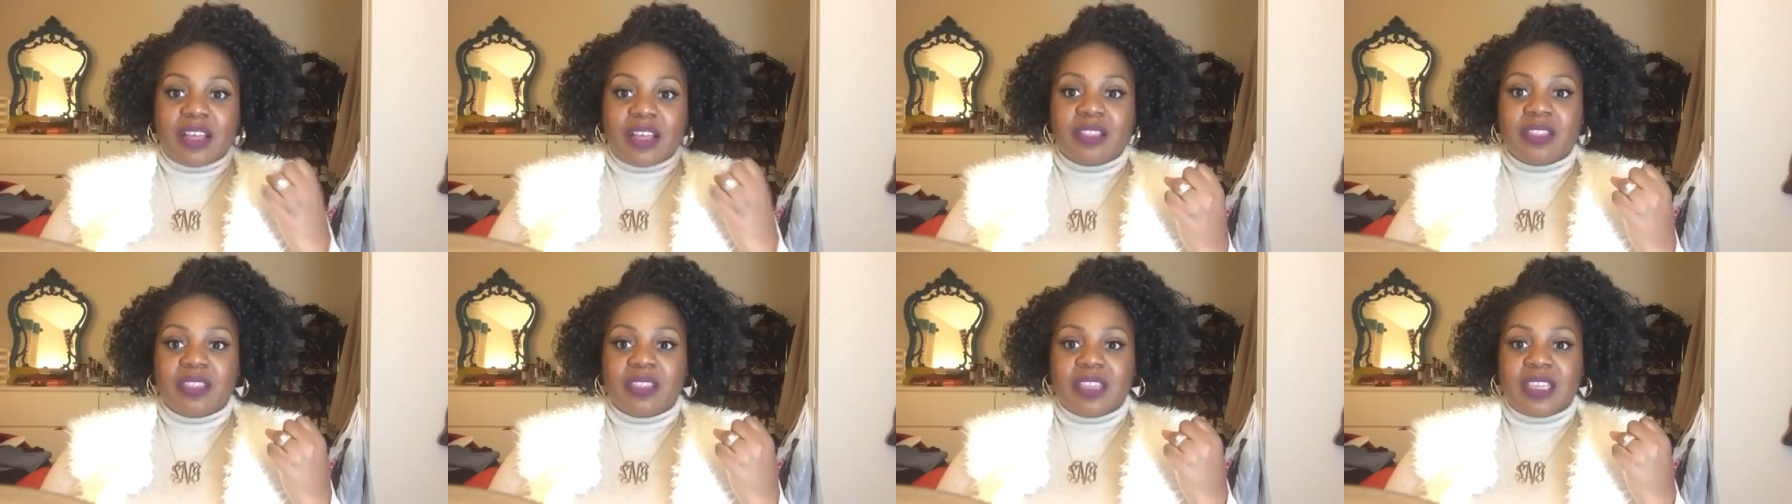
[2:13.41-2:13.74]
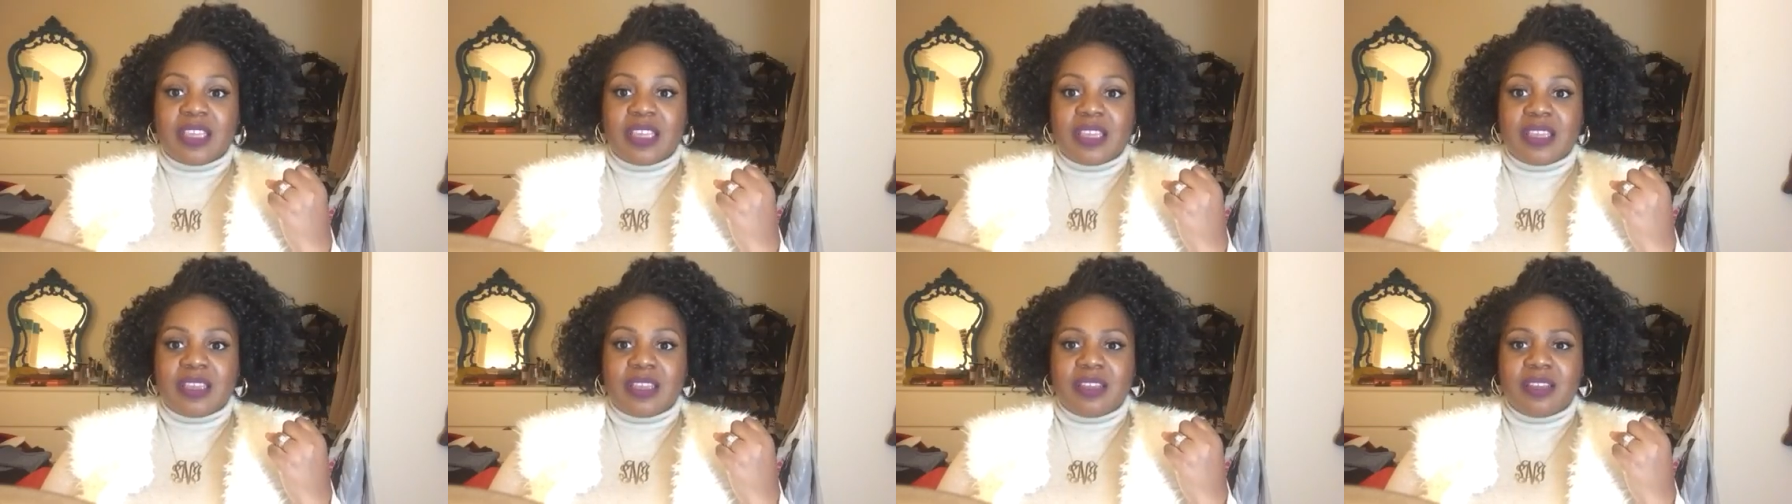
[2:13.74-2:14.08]

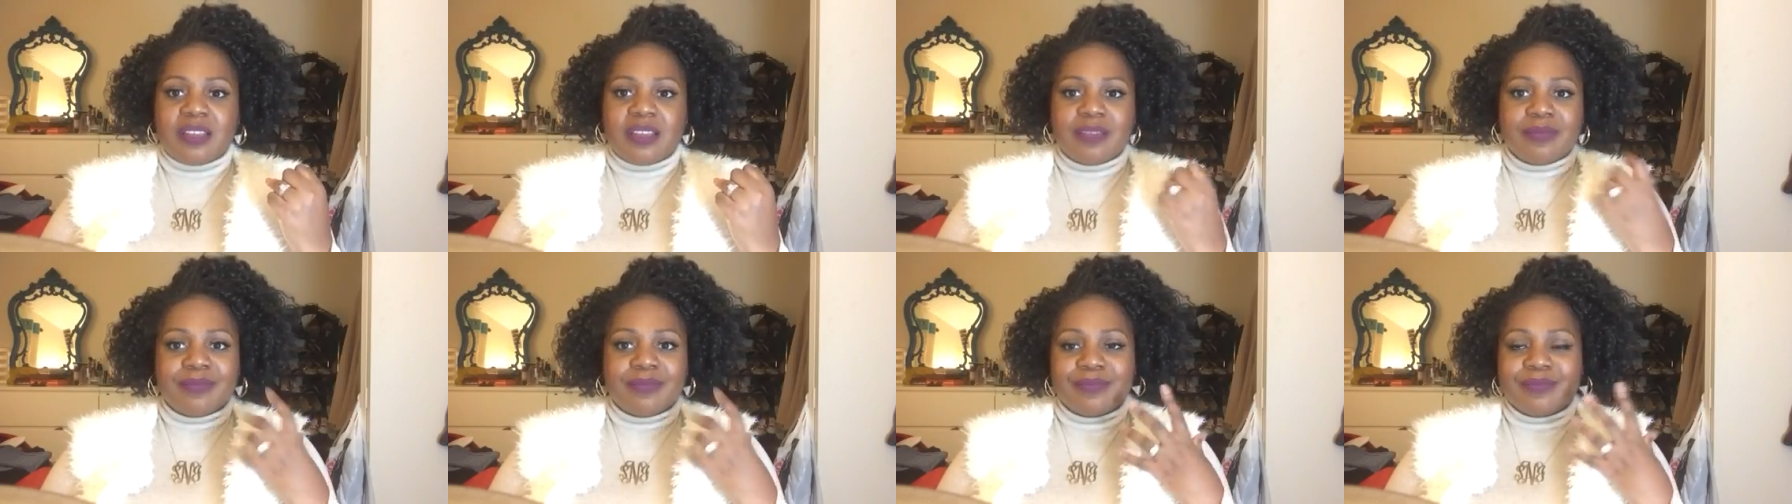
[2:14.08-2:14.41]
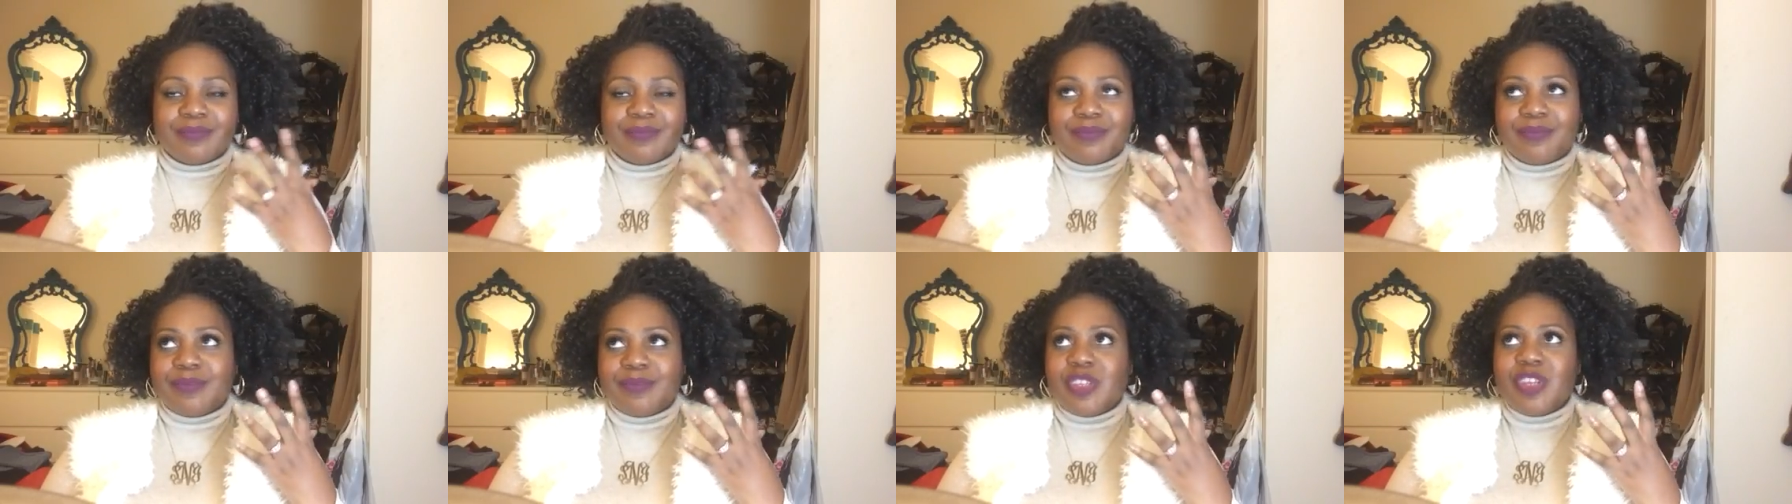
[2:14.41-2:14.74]
healthy
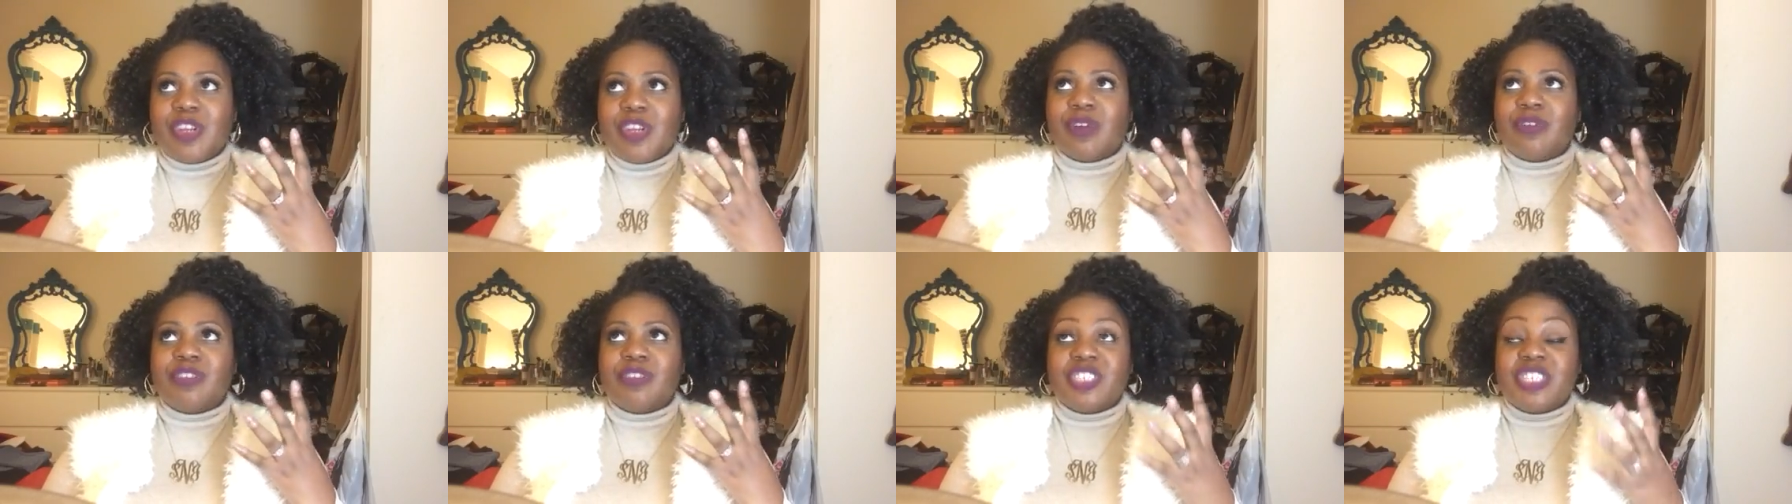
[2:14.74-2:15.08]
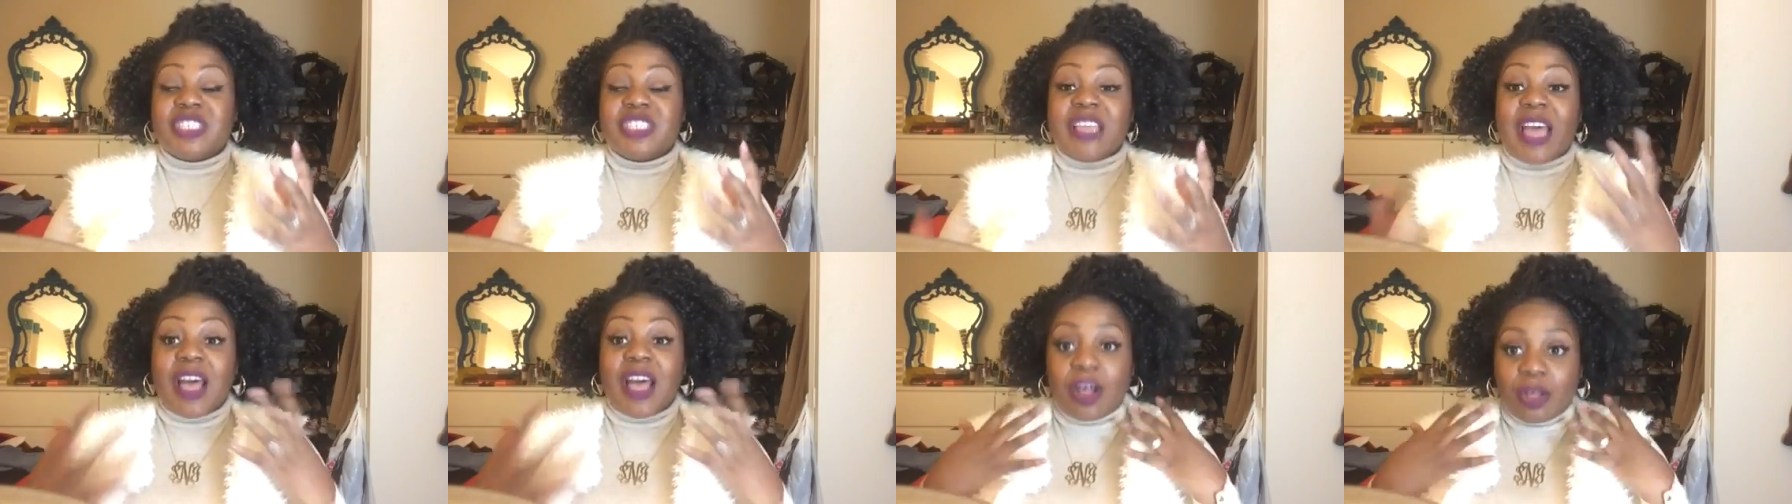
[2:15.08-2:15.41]
you know,
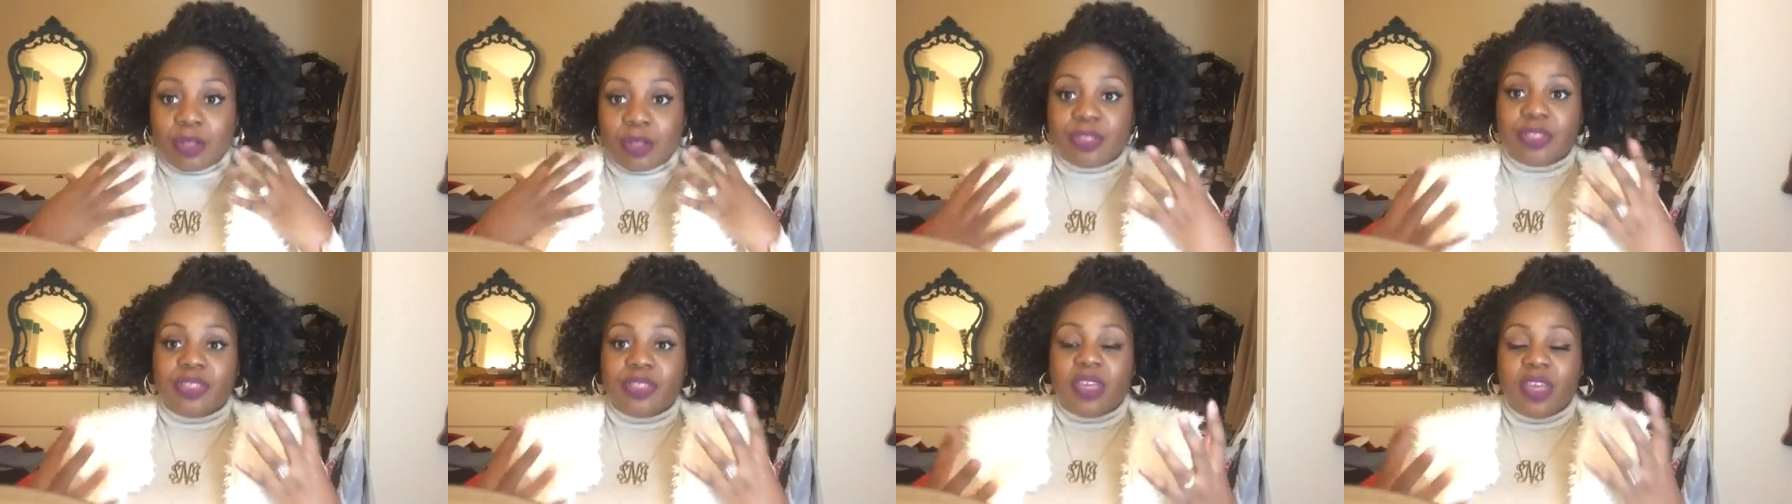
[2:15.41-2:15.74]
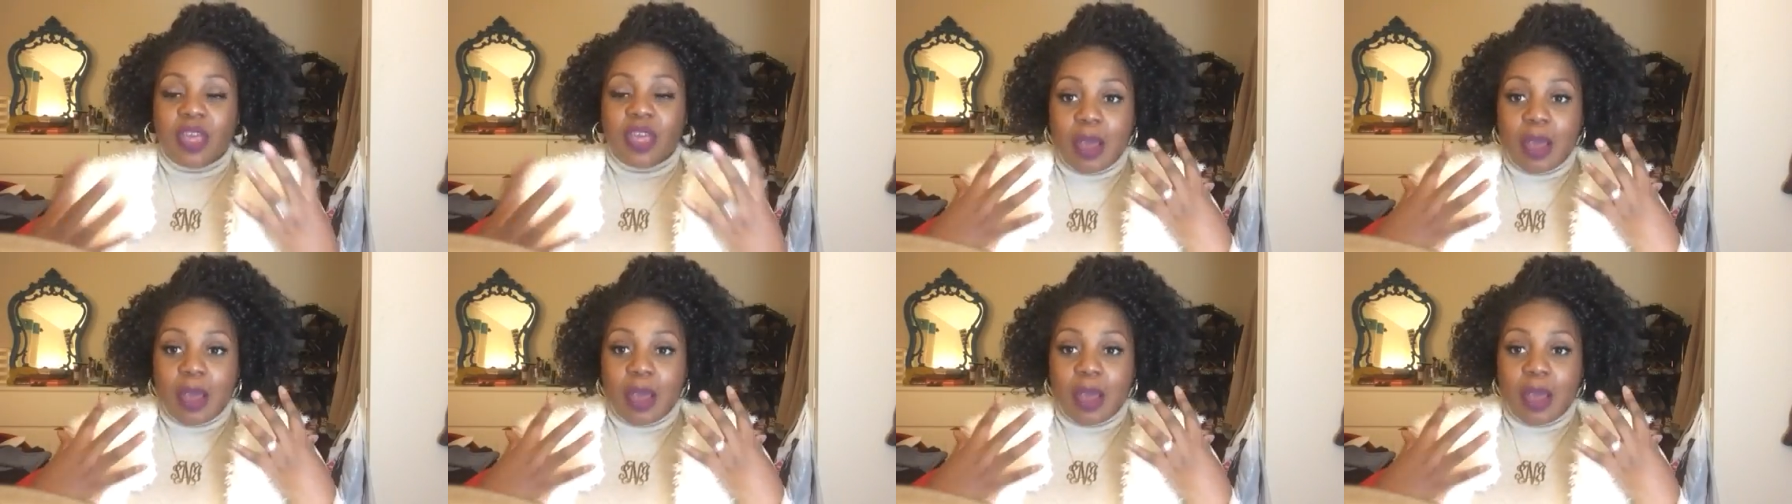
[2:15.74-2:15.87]
just health,